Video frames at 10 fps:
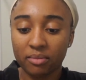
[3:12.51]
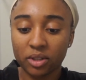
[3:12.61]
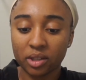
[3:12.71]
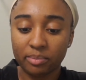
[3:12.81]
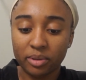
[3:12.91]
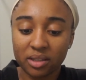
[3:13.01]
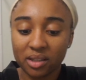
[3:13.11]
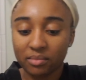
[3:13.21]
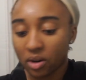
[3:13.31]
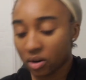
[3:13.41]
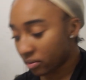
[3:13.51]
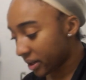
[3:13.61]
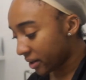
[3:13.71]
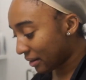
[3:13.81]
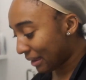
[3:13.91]
I'm just gonna put some on
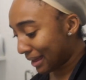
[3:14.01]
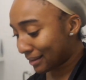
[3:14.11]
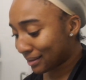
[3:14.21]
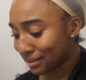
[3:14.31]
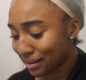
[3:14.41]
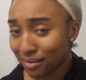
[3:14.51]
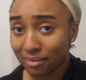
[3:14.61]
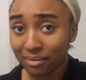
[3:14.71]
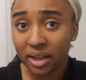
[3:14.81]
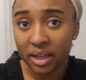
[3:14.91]
here like so,